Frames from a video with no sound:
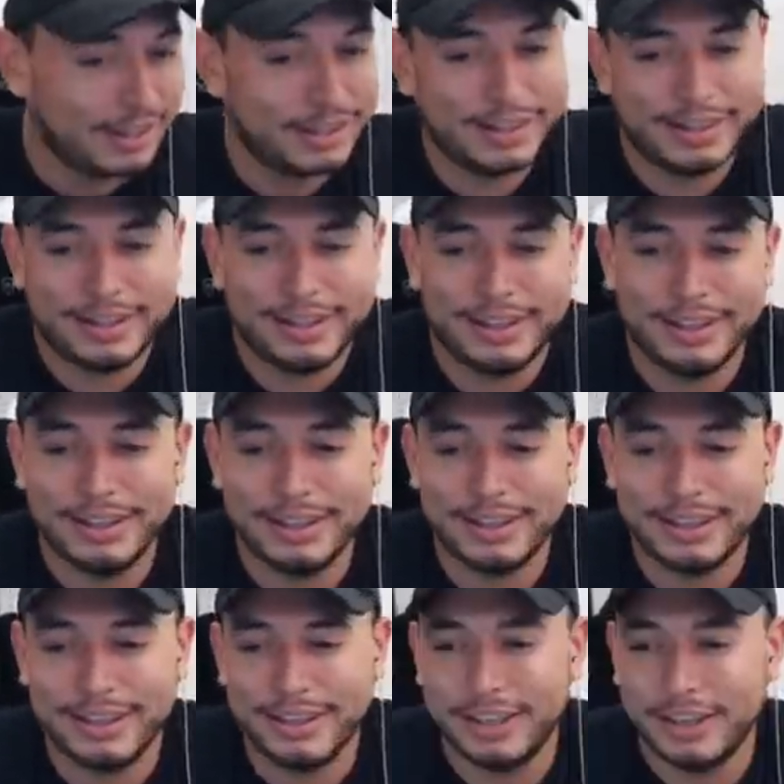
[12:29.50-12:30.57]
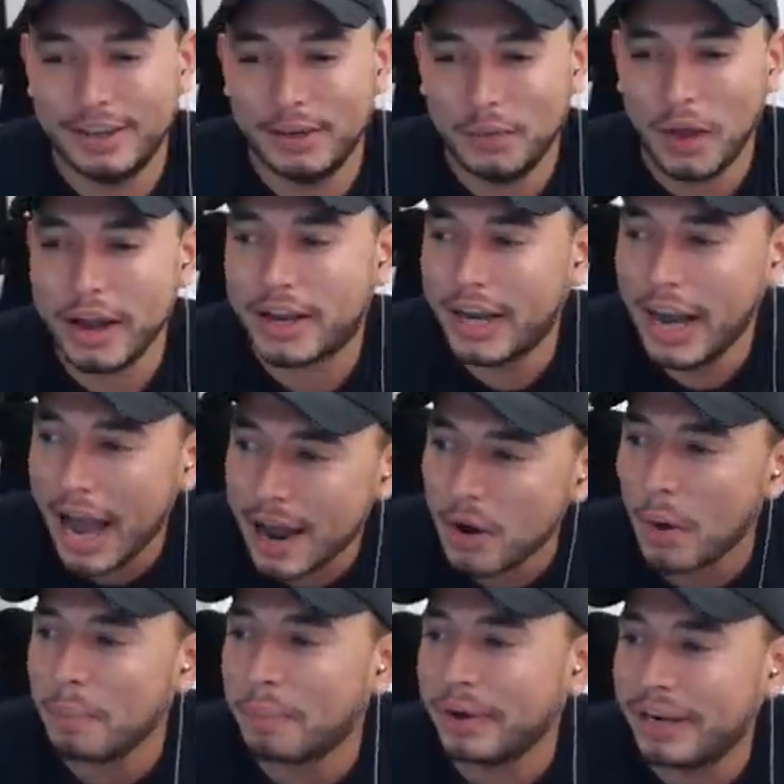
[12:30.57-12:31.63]
to the. I cannot
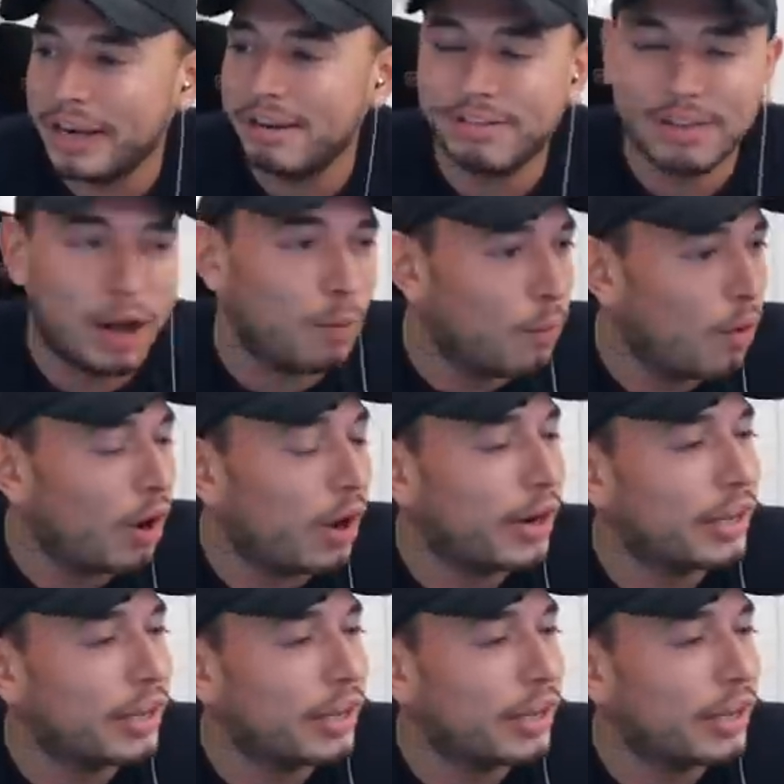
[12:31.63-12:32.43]
mean, believe that. What an